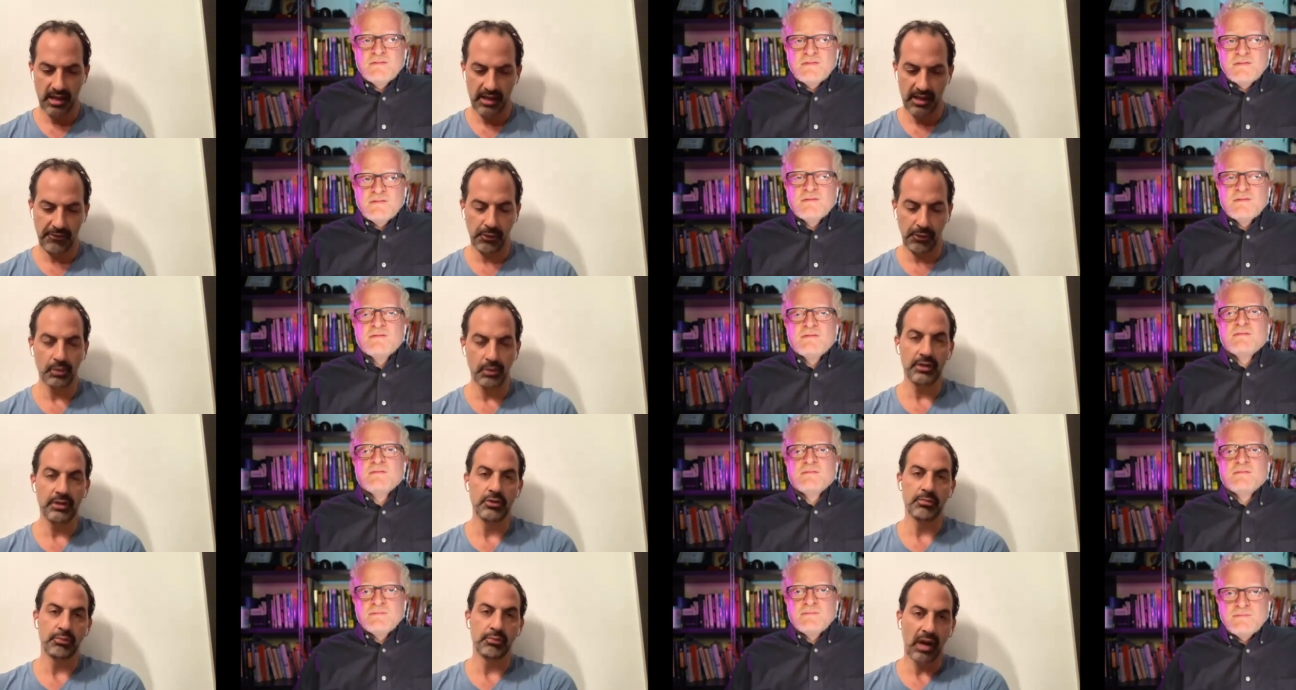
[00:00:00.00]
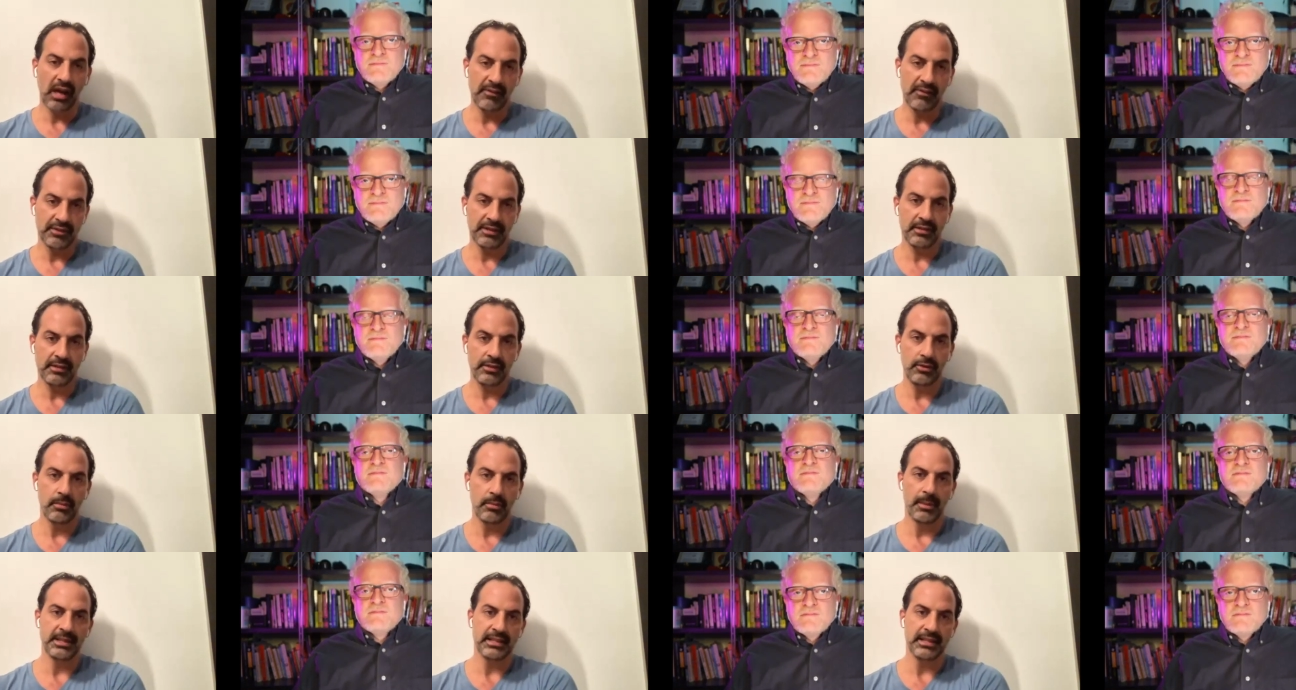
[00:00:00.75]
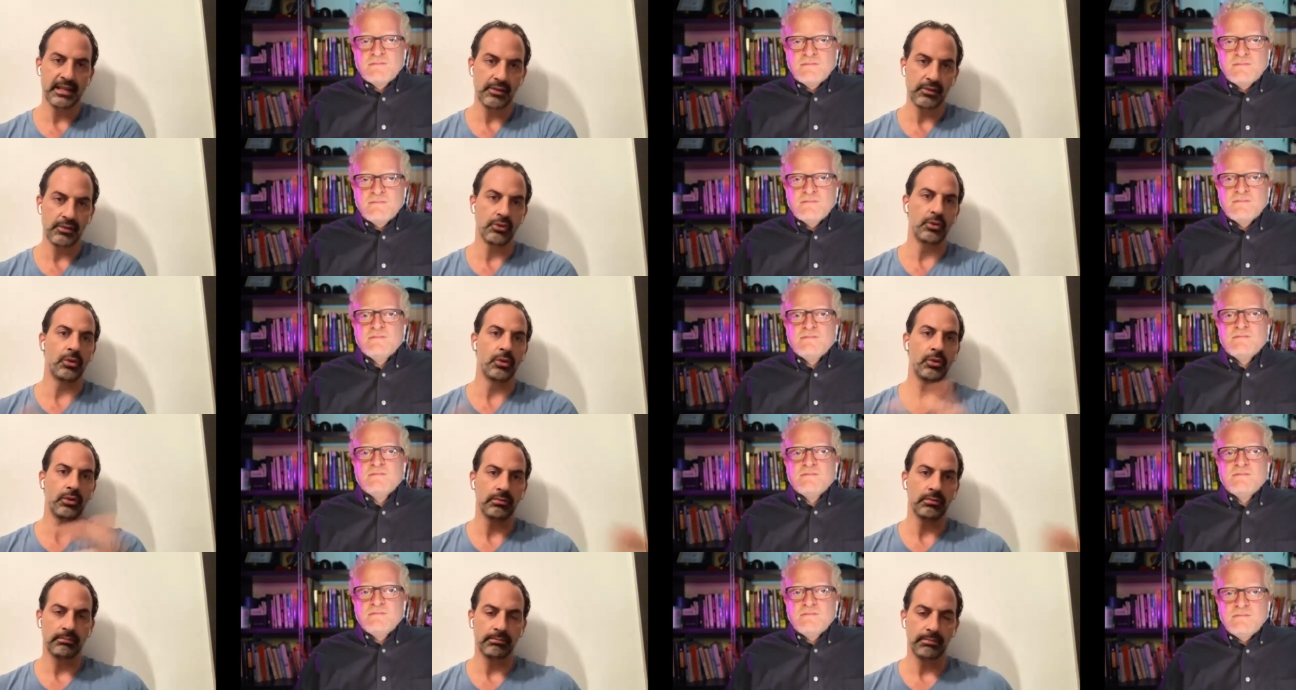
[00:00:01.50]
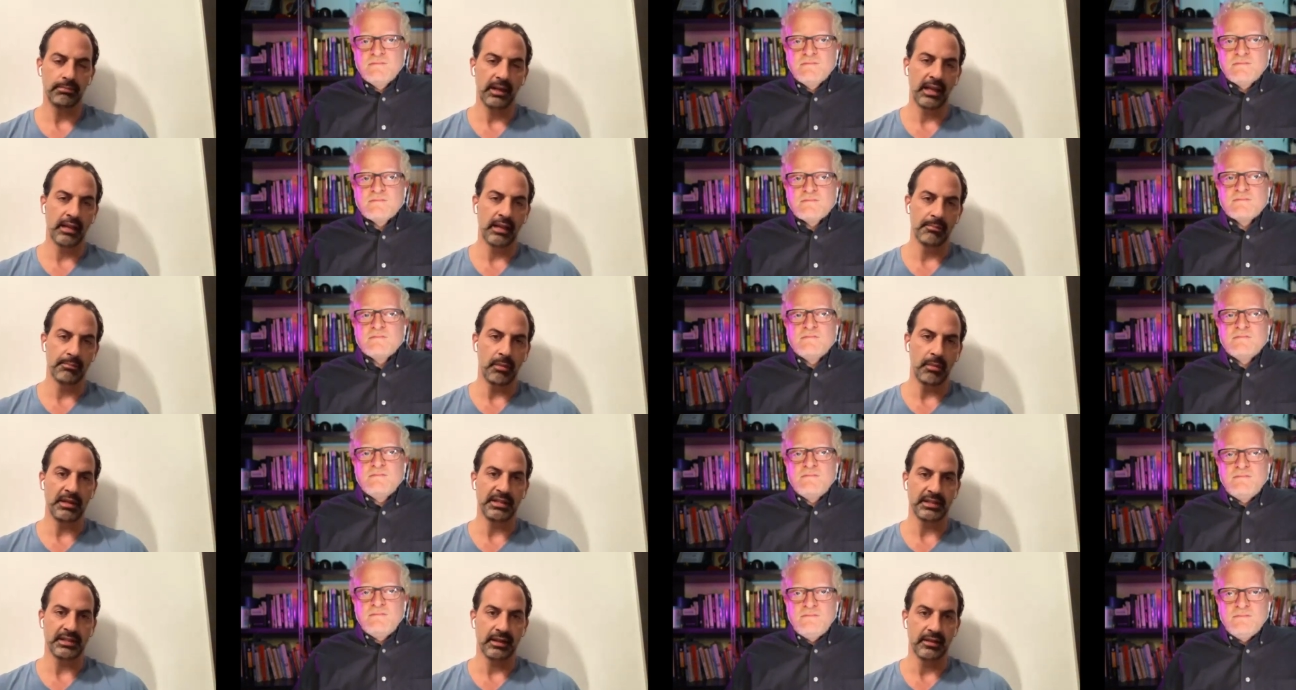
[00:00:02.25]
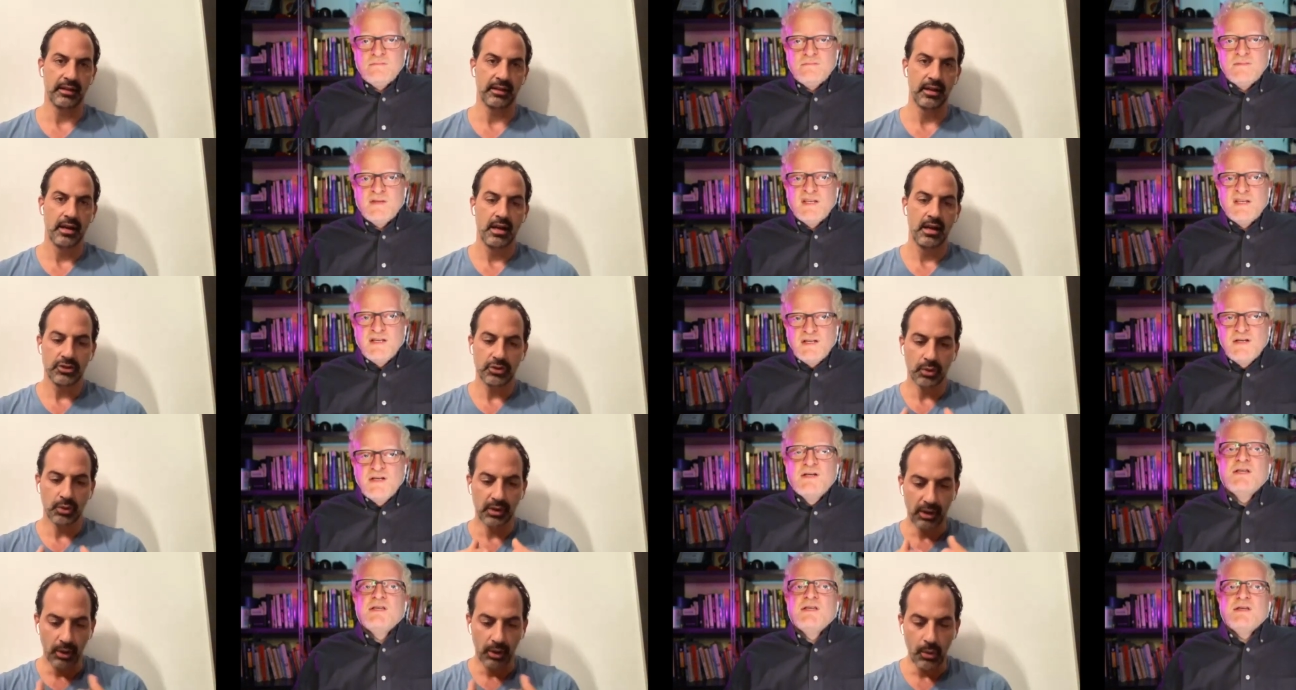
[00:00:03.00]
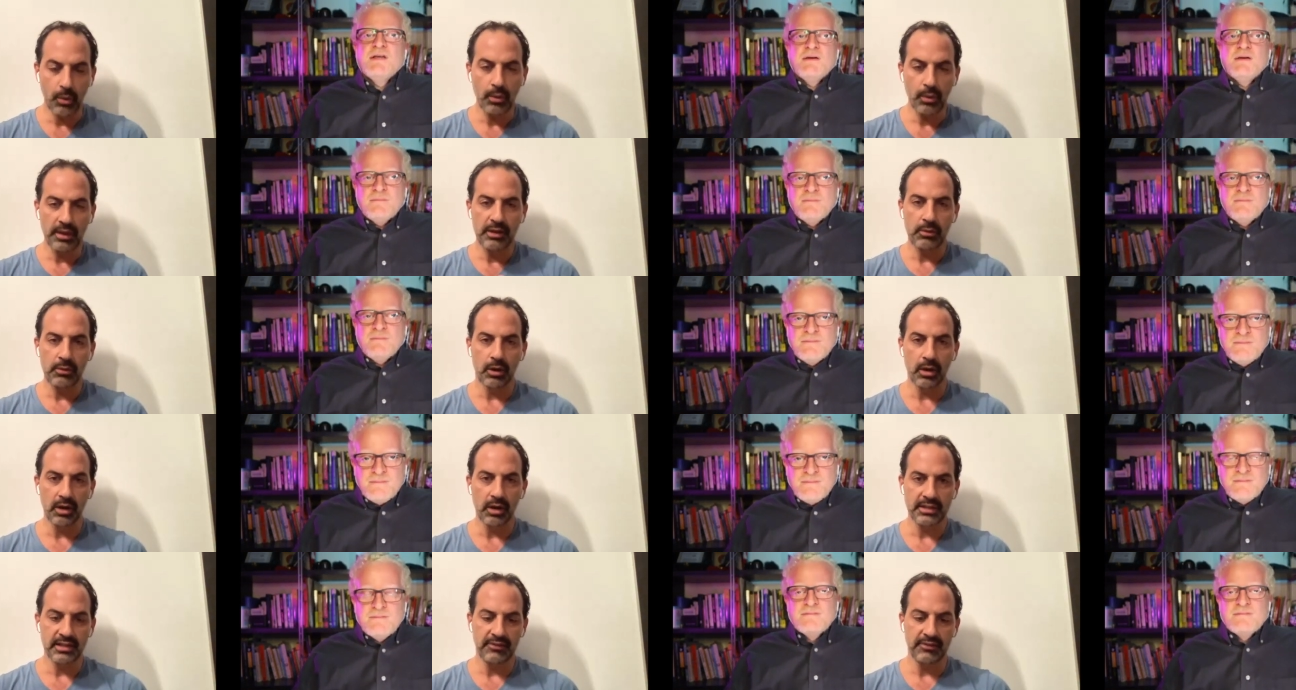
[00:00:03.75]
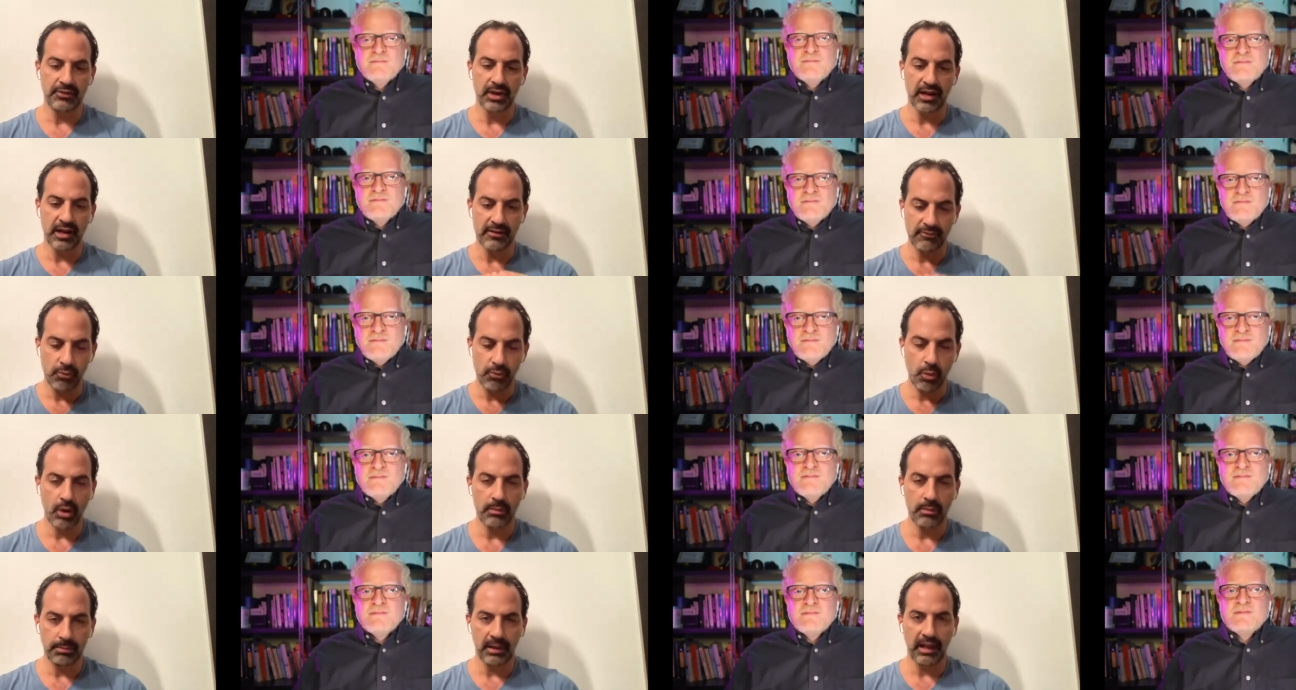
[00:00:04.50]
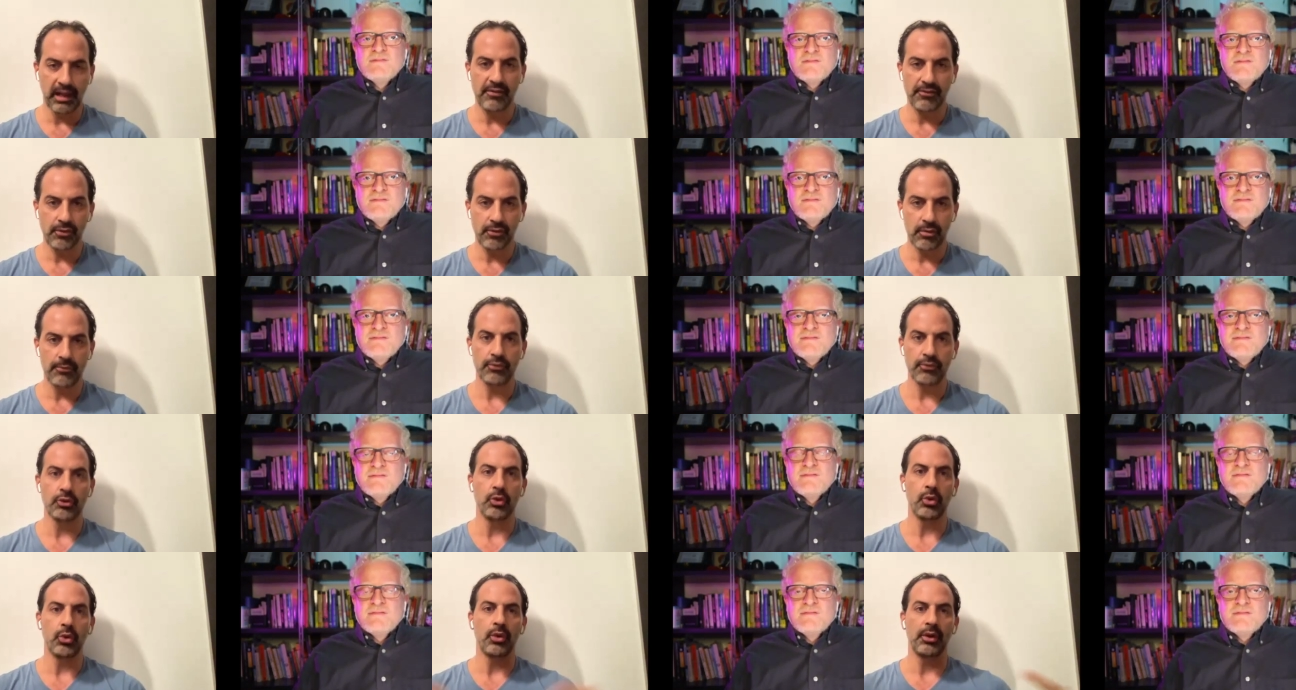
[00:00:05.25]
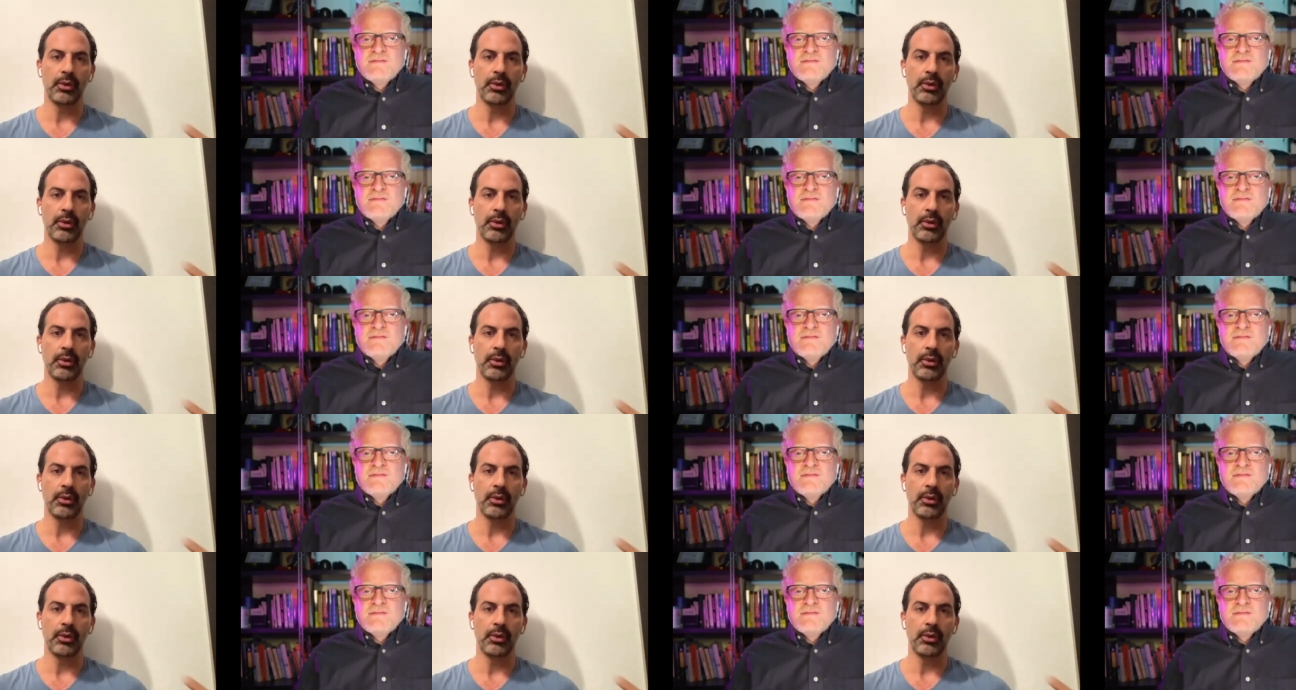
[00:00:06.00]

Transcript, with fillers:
Speaker 1: If you only do private, you miss out on the whole again public side. So it yep. only works if you have one platform for the whole